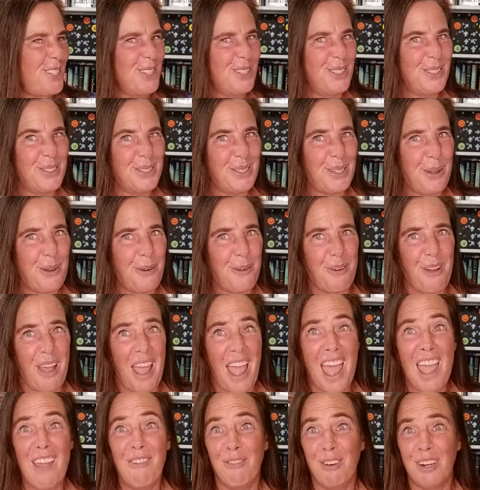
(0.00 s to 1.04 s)
So
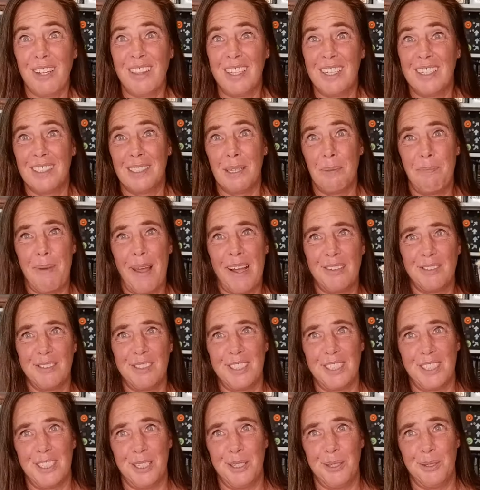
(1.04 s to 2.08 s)
everything's about
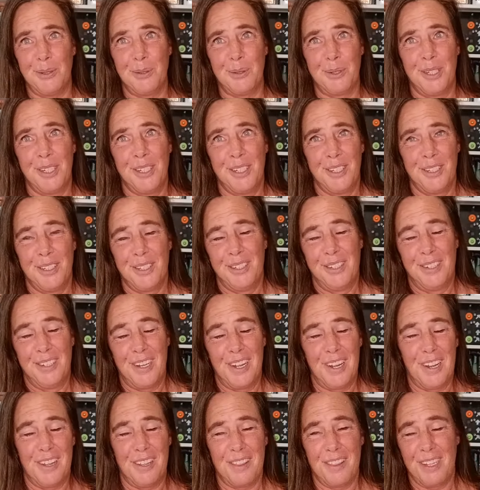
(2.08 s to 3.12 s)
to,
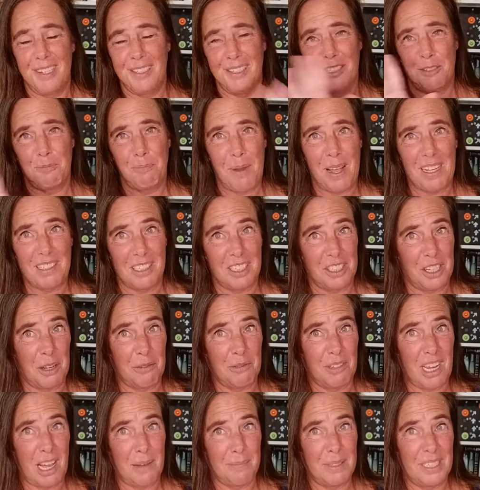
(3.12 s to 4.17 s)
things are about to go
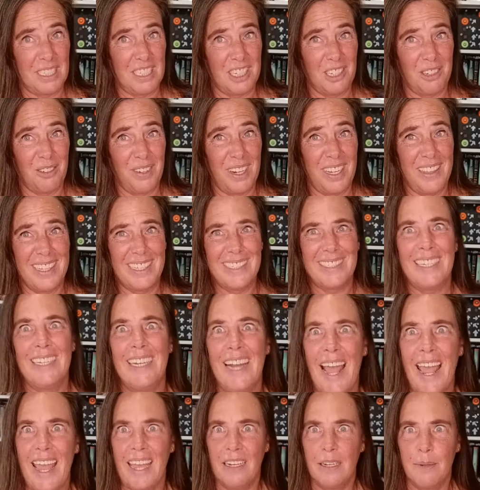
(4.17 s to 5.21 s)
topsy-turvy in this, and
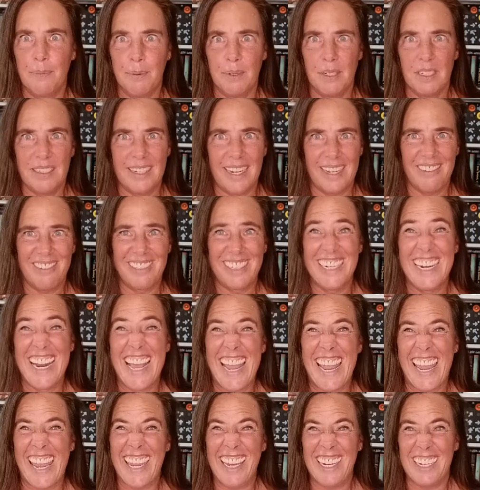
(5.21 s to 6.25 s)
I had to put it down.
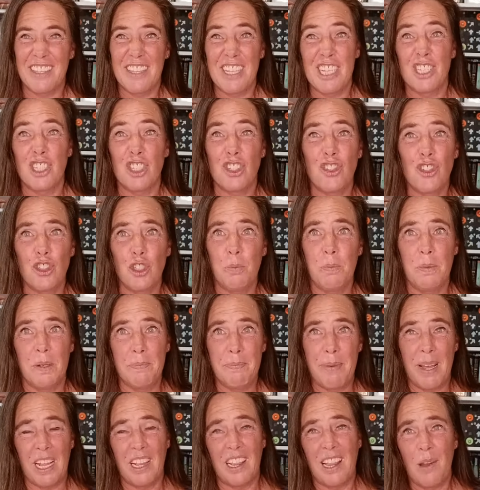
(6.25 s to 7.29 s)
Hated this stupid
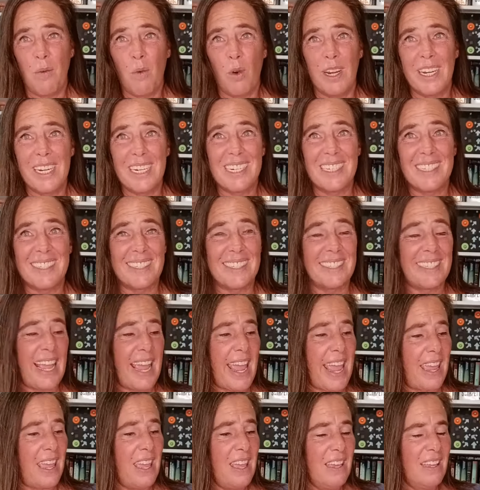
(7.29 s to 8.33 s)
bell. I wanted to
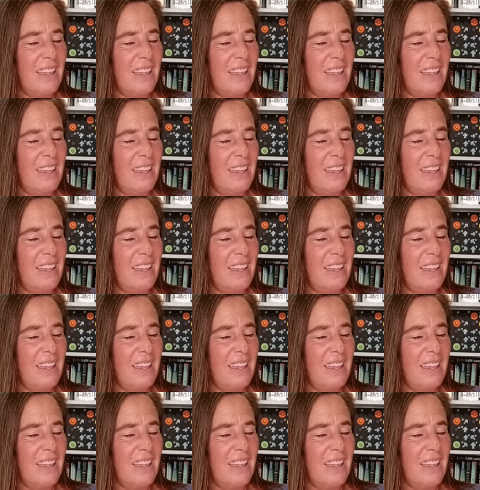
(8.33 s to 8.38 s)
stay.